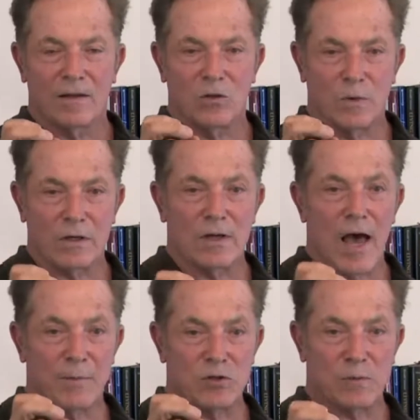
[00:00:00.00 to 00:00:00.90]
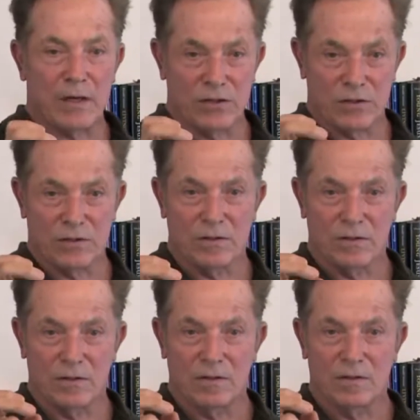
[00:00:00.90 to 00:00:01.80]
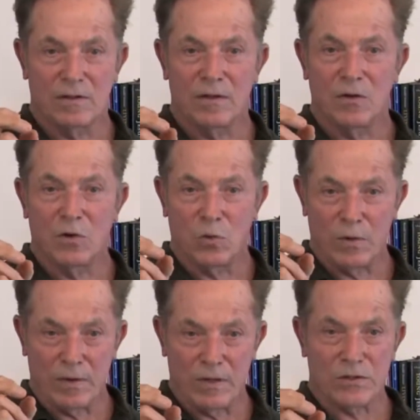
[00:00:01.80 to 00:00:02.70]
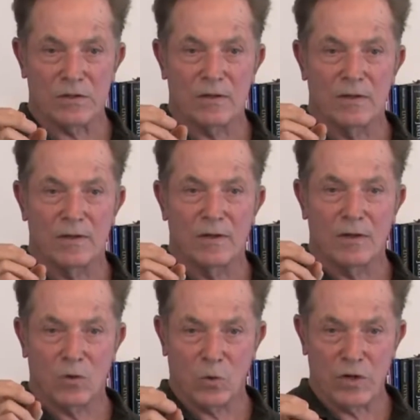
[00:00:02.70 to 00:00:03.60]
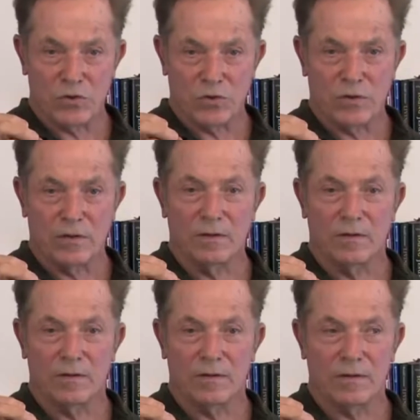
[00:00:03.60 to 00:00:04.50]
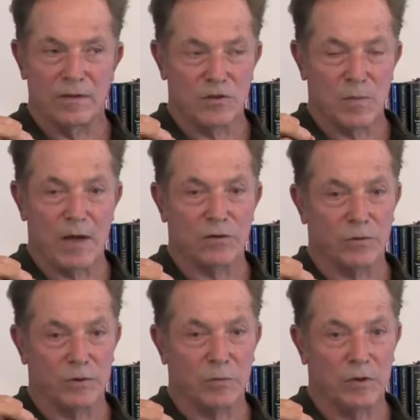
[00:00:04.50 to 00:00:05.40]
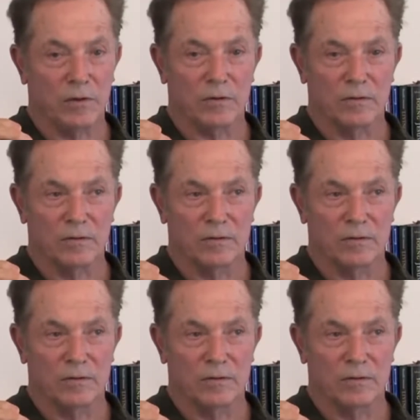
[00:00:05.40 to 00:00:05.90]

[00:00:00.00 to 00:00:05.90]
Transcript: You're in a time and space when this question is about to reappear.